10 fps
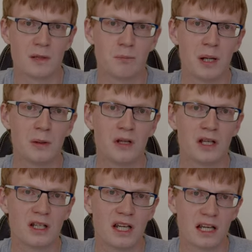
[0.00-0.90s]

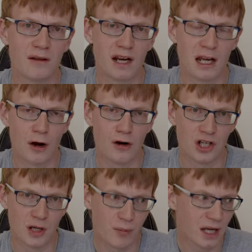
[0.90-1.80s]
build didn't have any
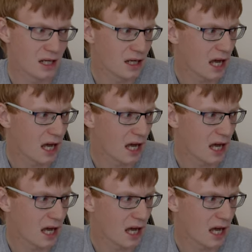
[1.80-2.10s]
RGB